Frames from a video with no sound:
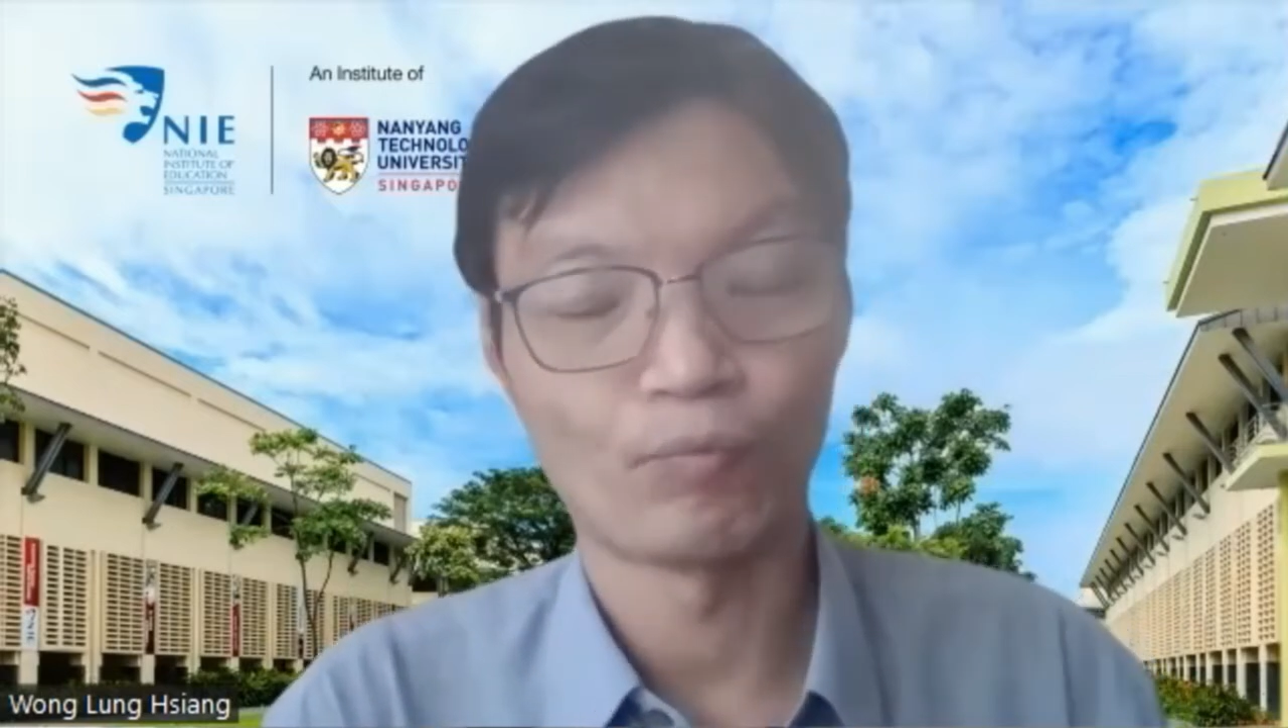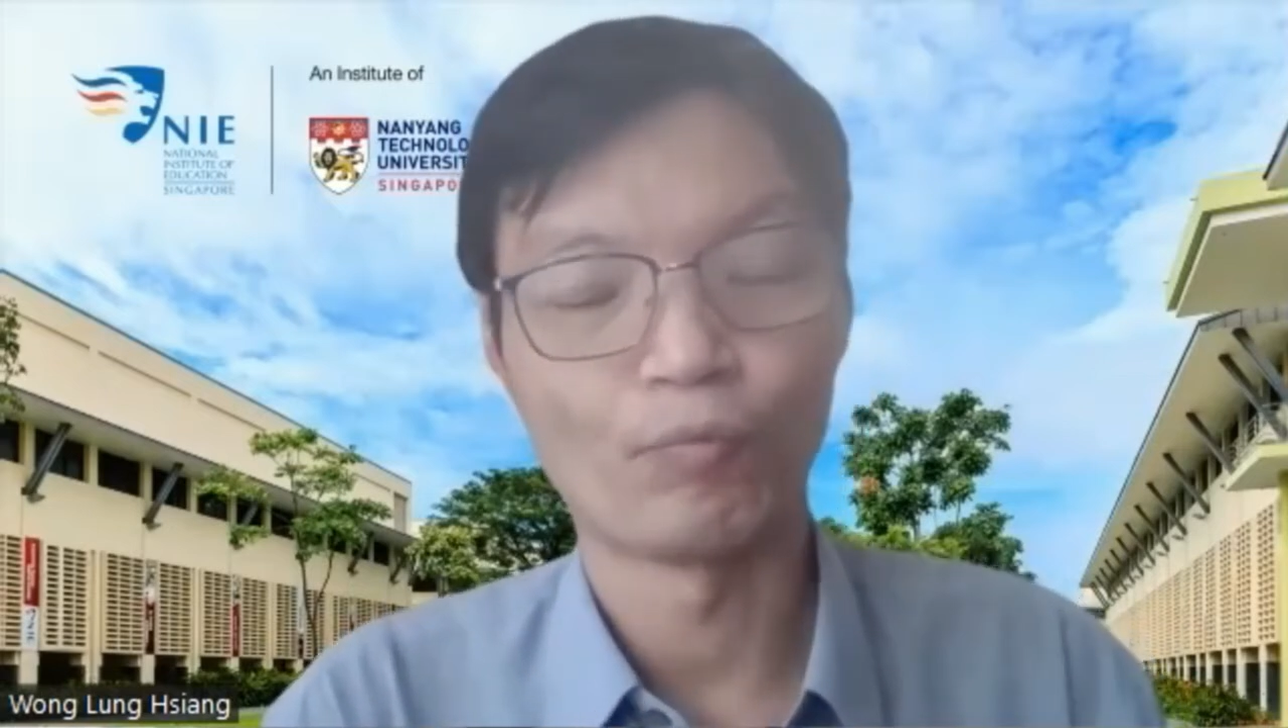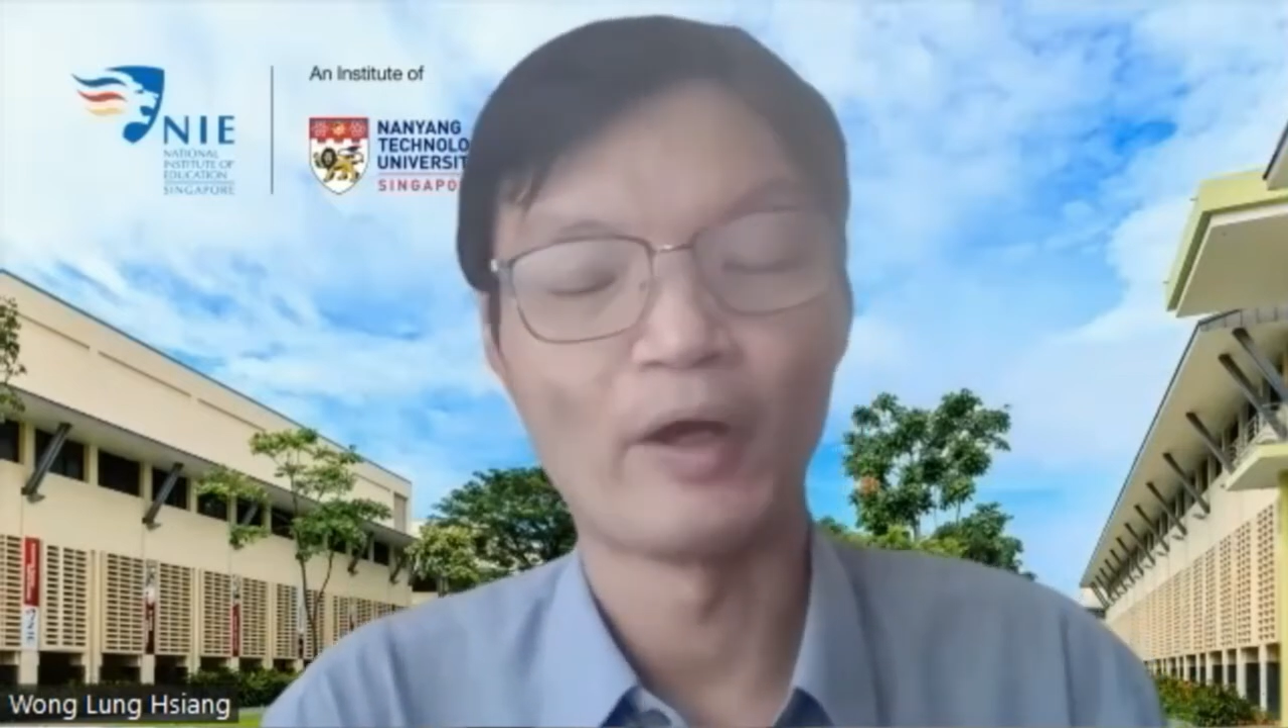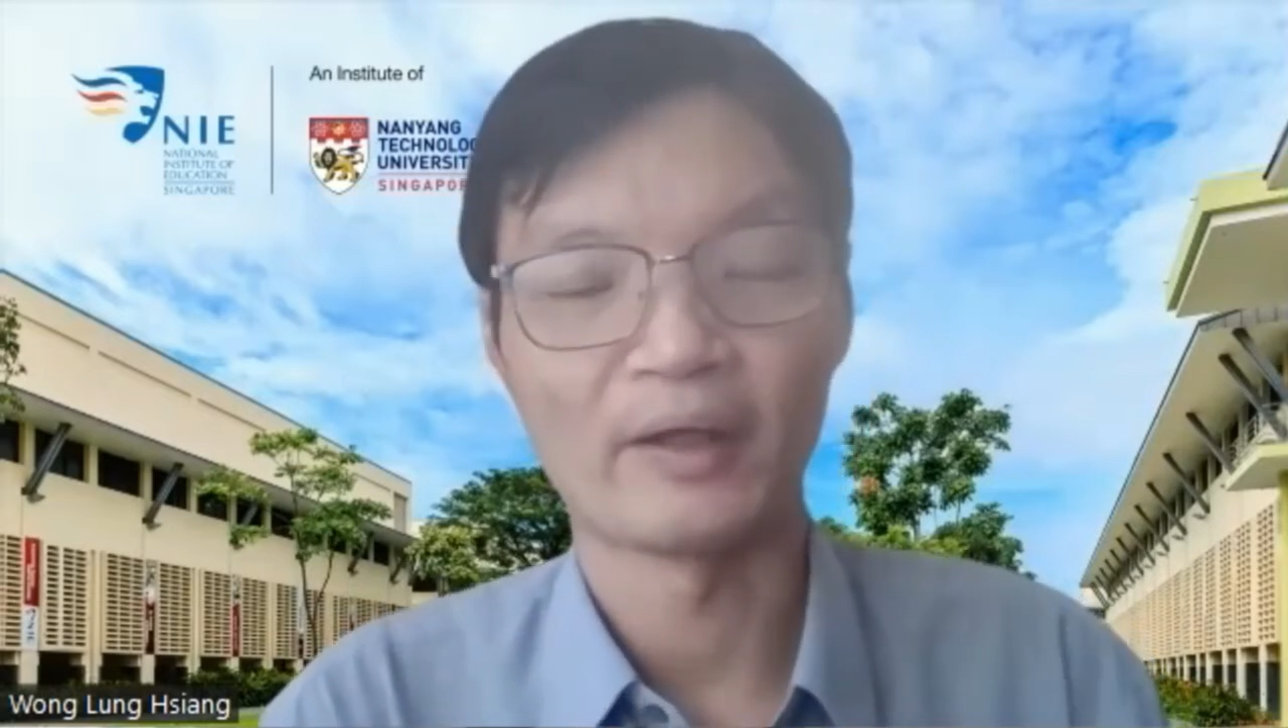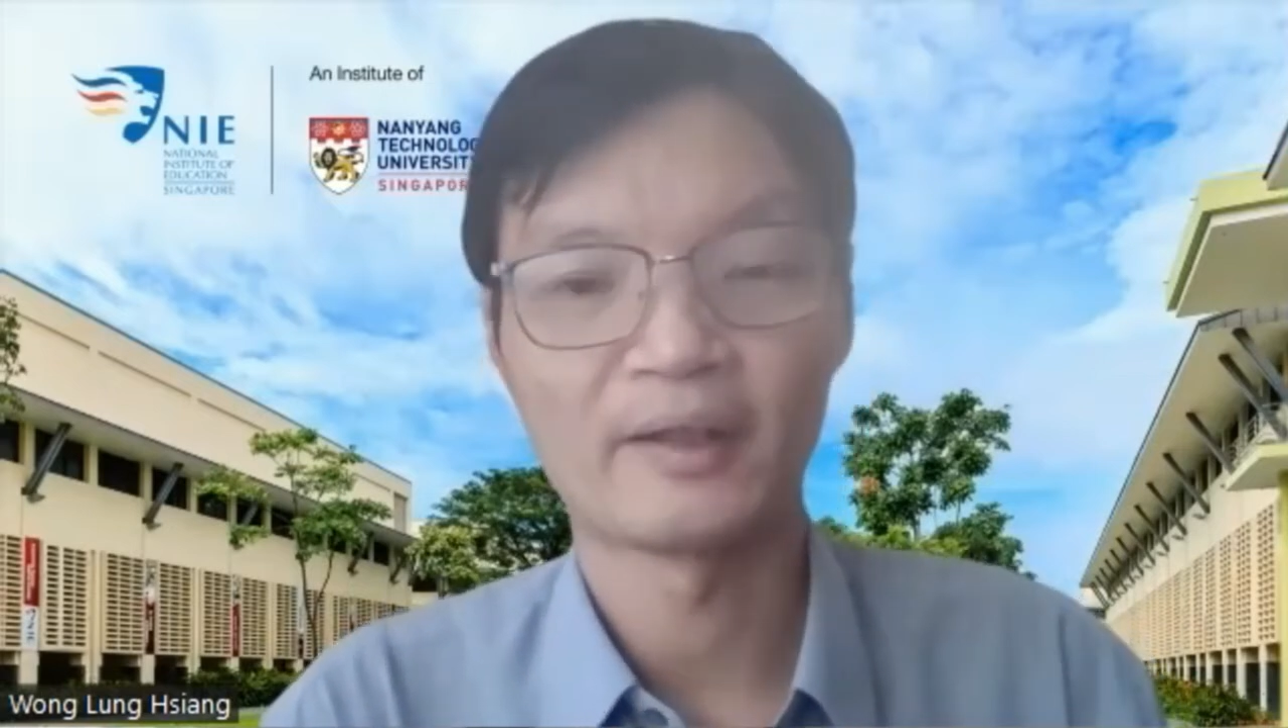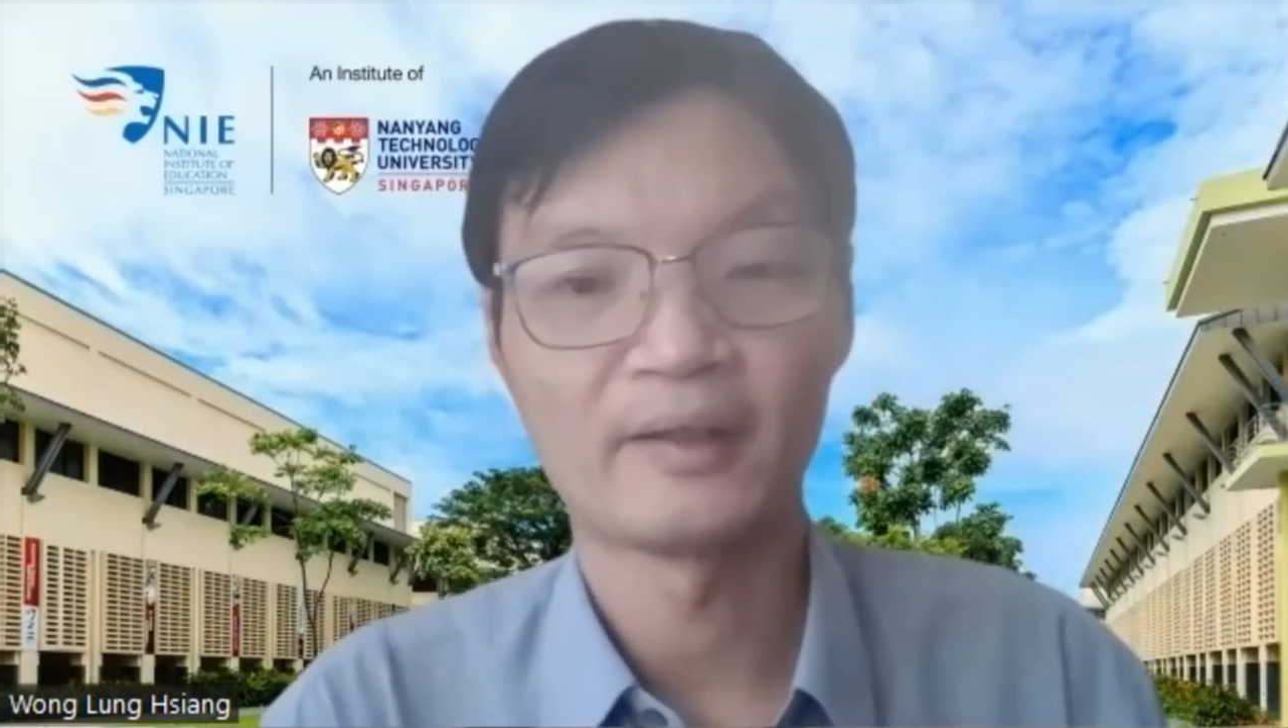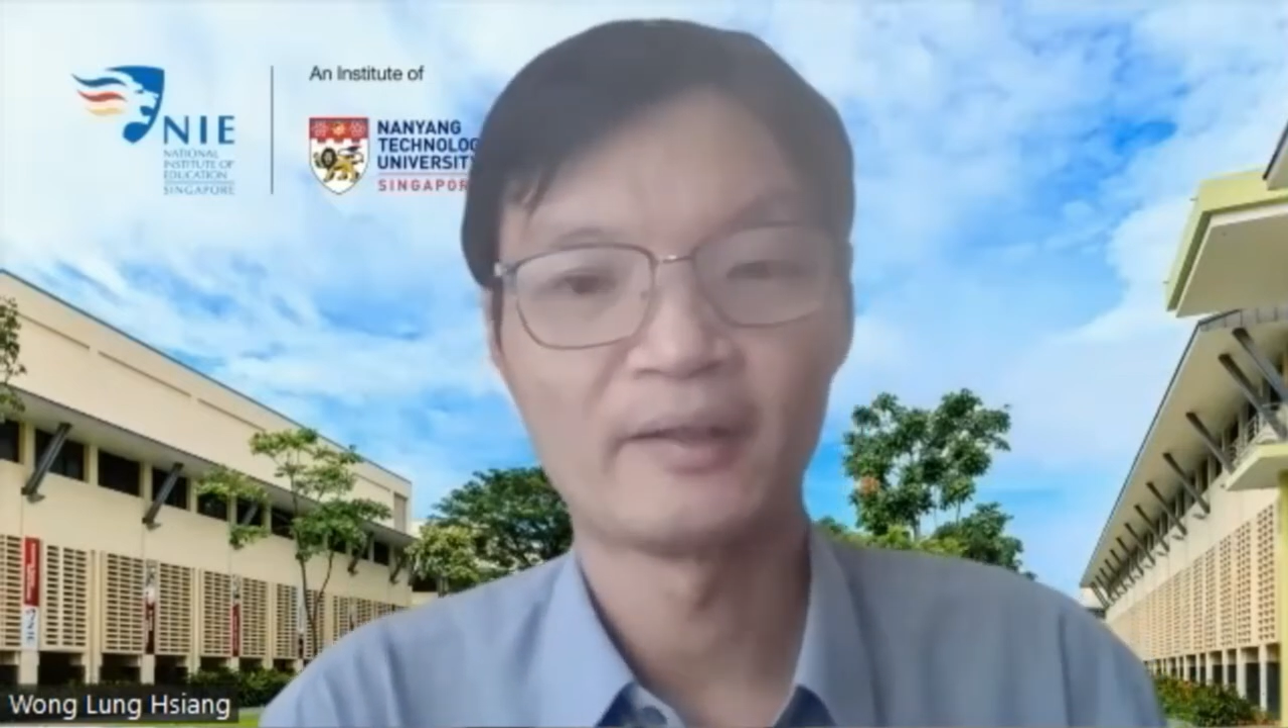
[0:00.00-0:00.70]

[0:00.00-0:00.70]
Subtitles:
work